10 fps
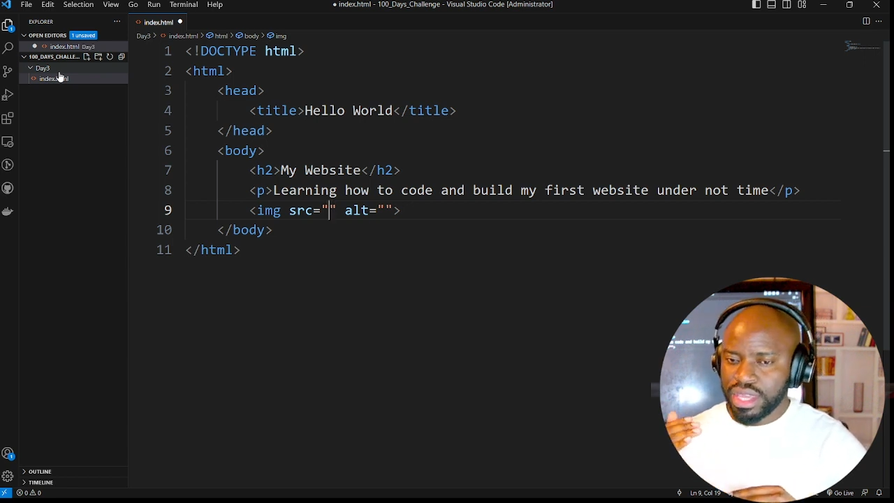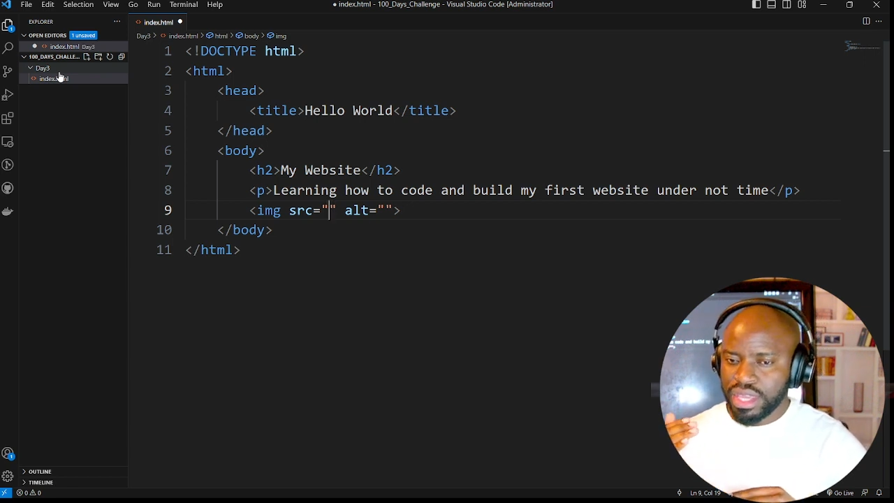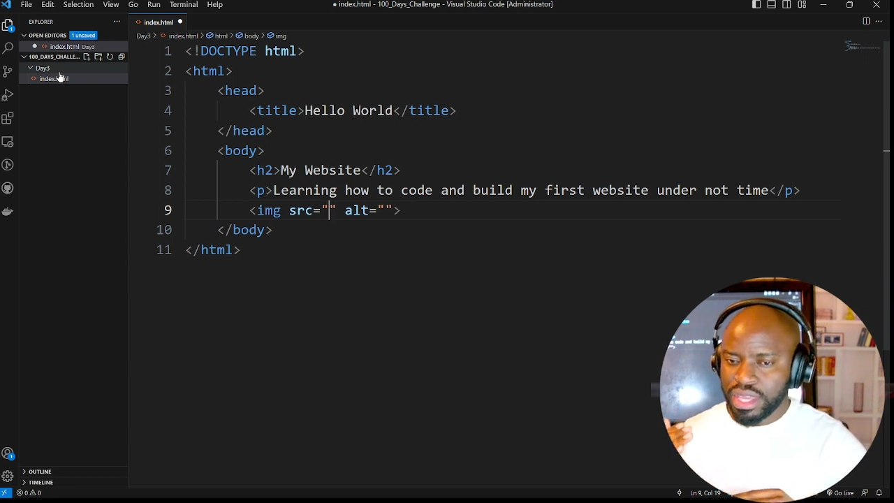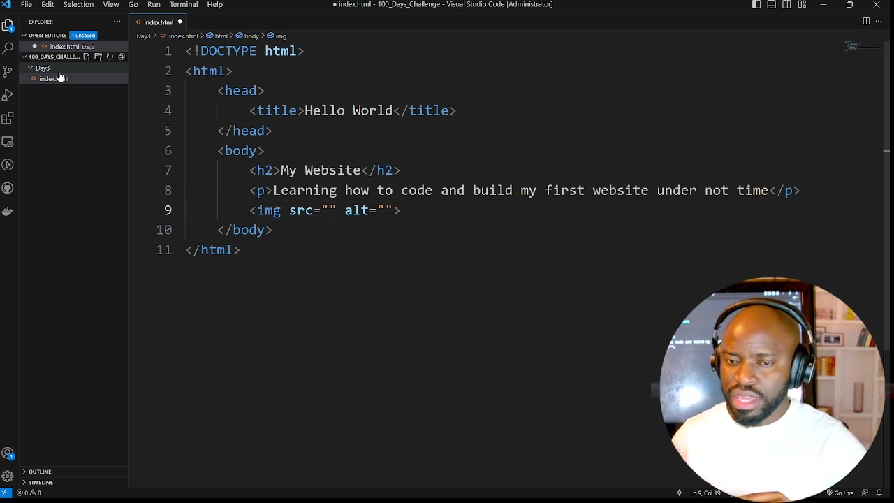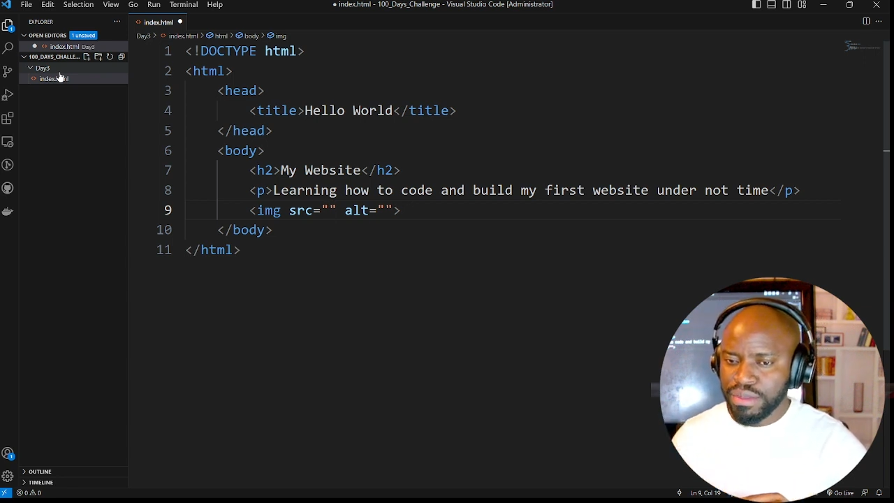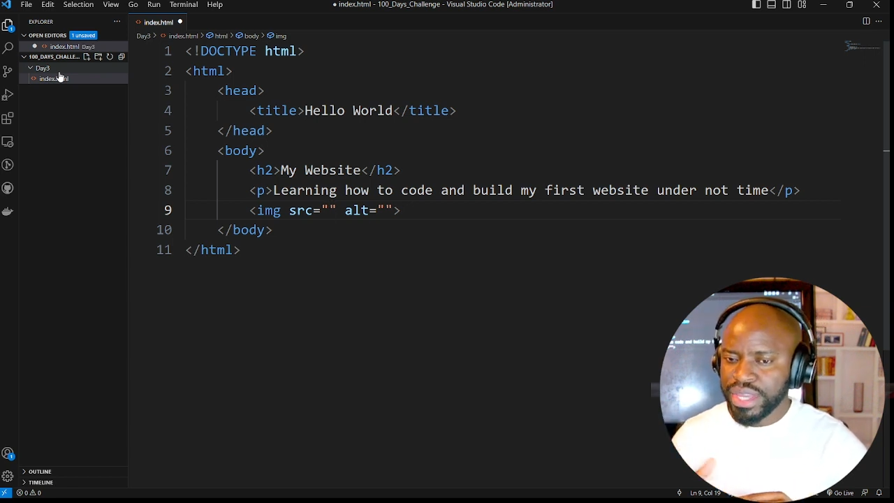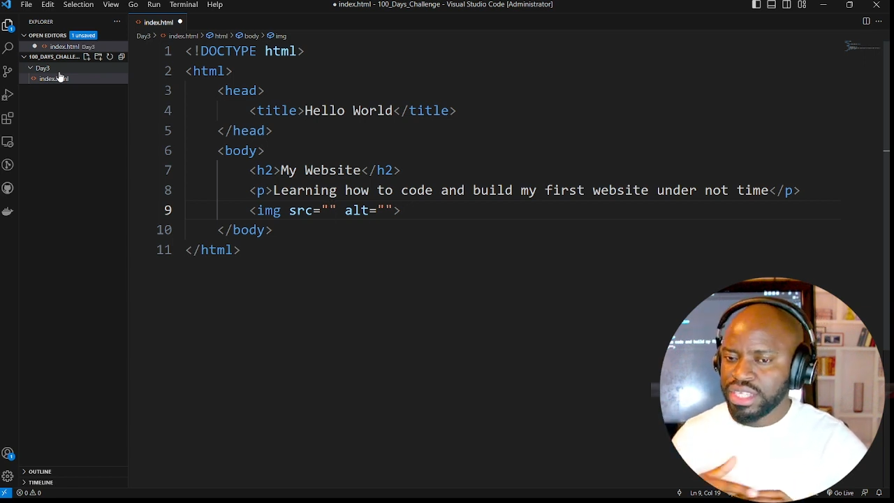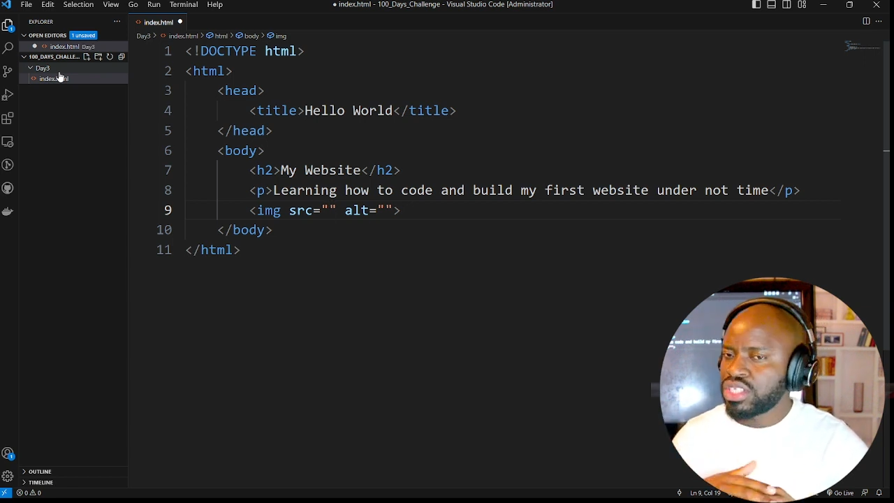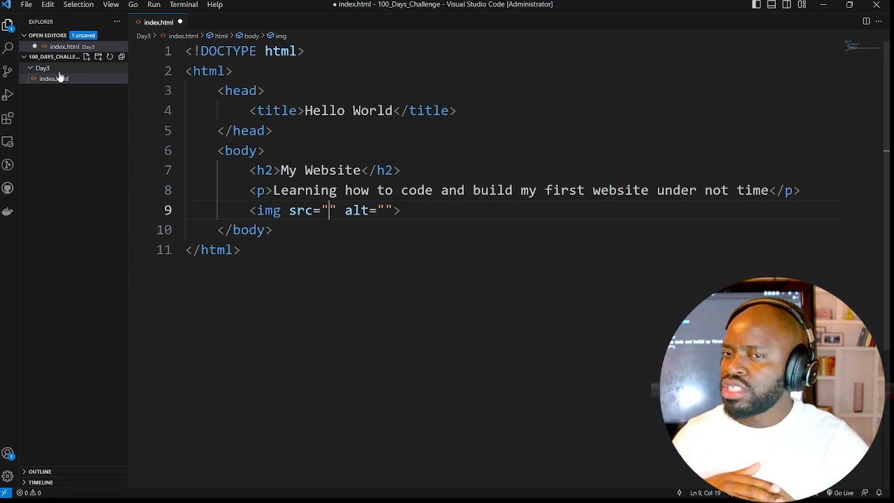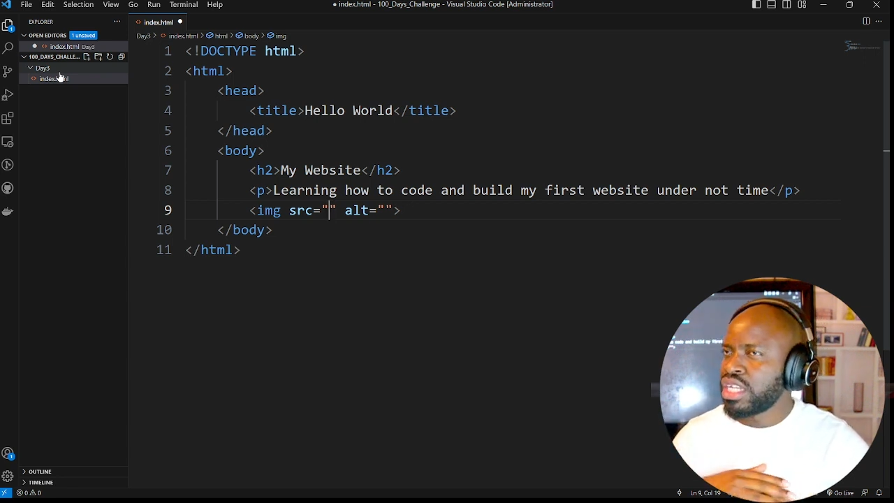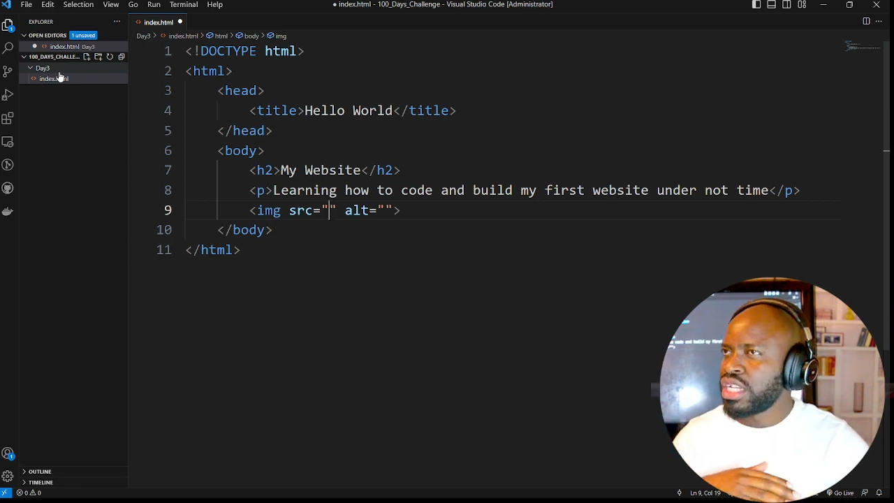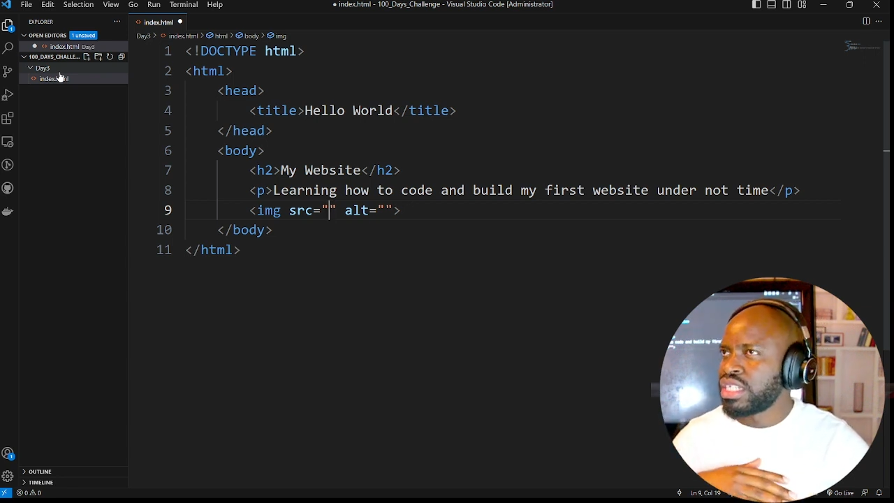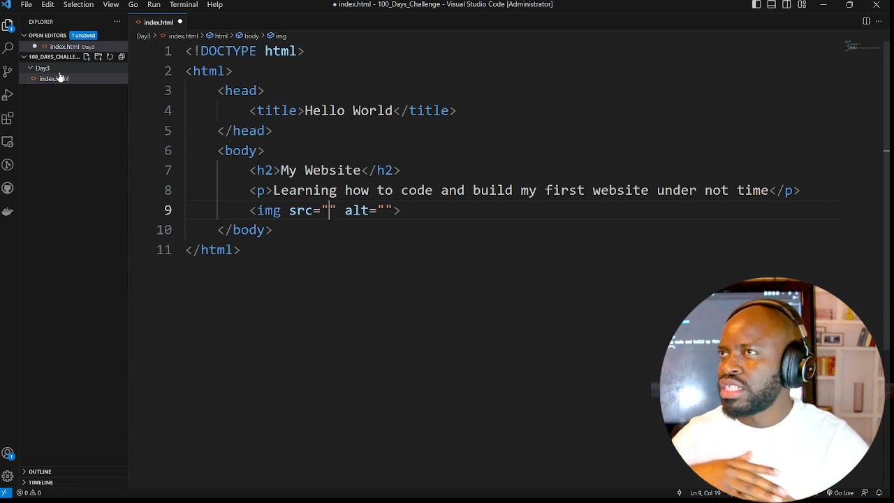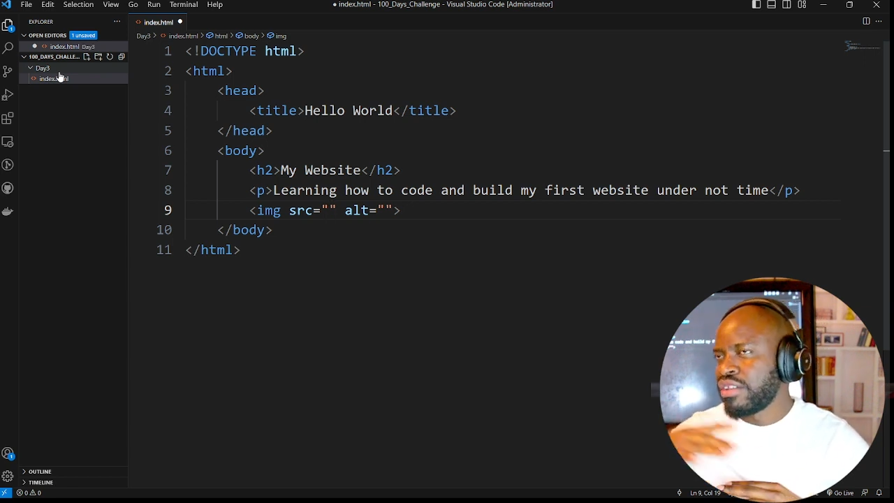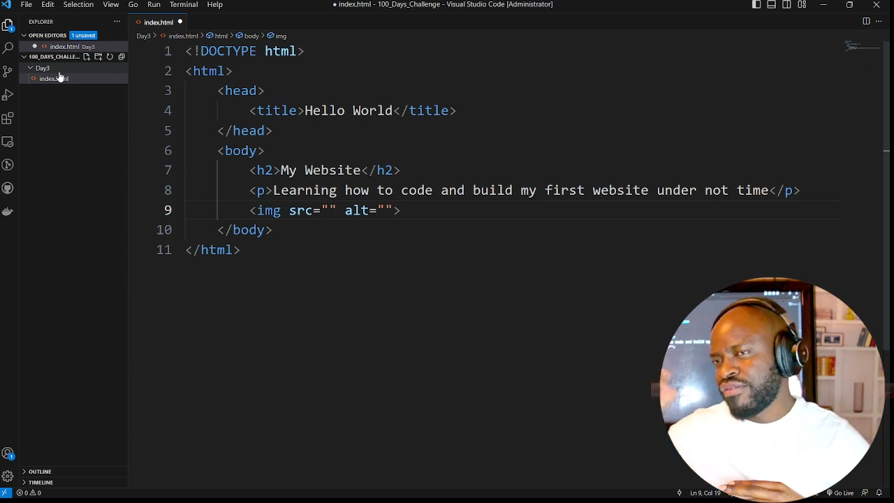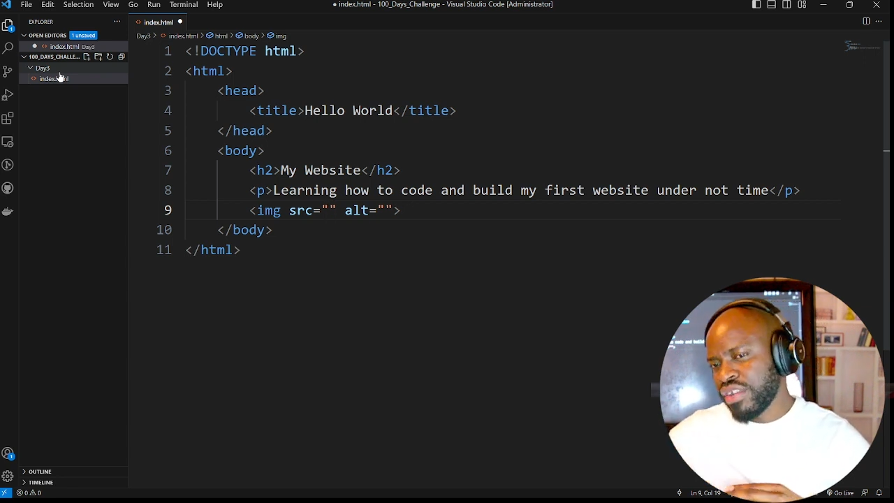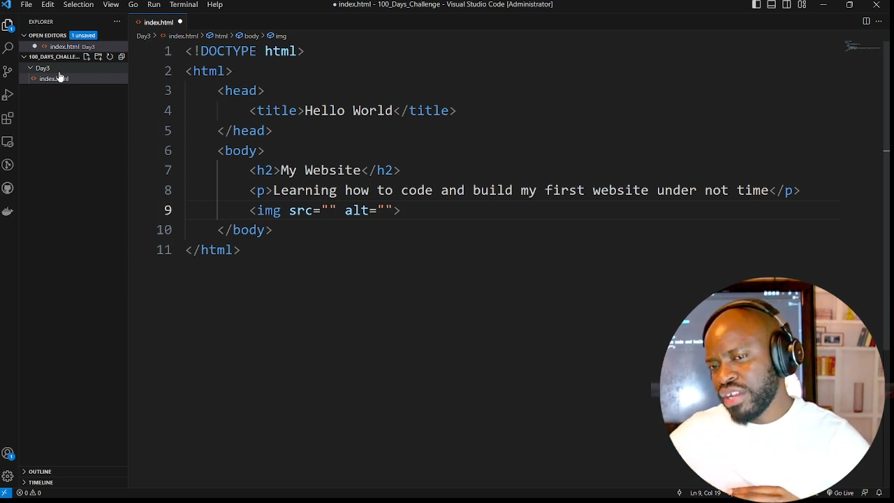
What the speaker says: image in a different